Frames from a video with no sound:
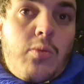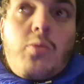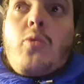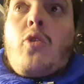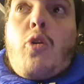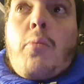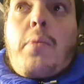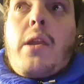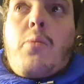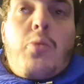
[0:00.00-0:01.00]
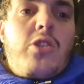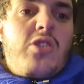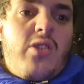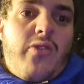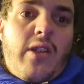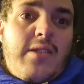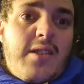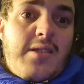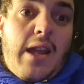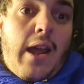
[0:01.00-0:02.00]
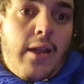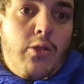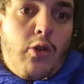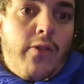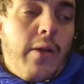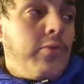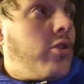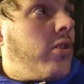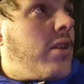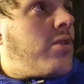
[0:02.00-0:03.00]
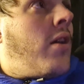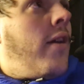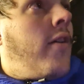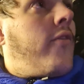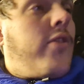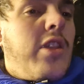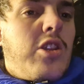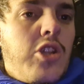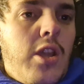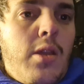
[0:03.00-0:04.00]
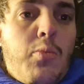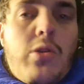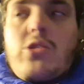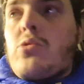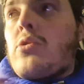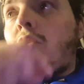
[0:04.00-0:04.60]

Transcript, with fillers: we were unbeaten, which is fantastic at Northampton this for this year, which